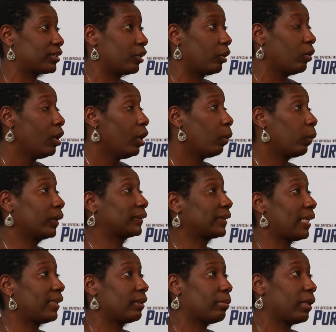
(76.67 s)
So we're
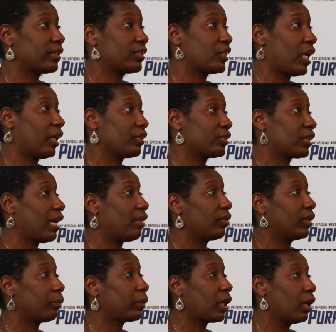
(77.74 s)
excited about the challenge of
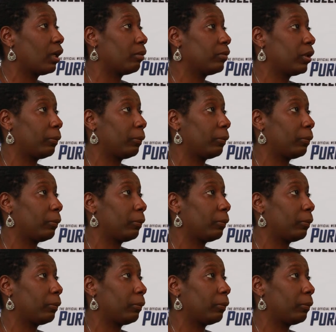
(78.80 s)
having them come.